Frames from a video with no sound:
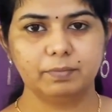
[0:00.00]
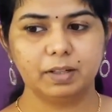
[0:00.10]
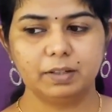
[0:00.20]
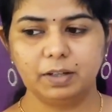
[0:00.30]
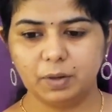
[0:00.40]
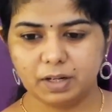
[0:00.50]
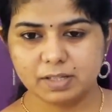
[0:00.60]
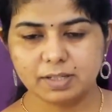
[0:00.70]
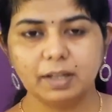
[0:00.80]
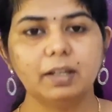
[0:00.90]
Did you
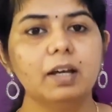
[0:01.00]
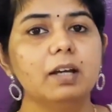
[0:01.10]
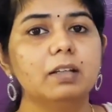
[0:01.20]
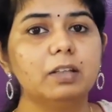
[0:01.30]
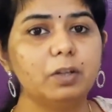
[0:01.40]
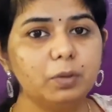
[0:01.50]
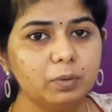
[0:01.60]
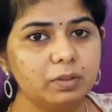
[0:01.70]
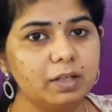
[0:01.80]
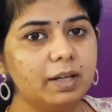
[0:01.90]
understand? The
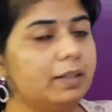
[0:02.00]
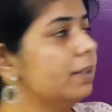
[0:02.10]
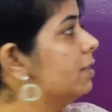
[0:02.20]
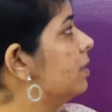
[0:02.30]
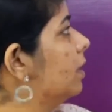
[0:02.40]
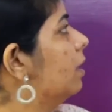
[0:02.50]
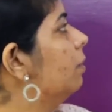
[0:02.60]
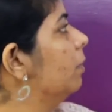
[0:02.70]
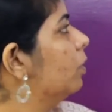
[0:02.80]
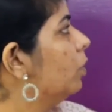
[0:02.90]
nutrient, the
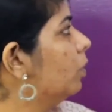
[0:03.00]
term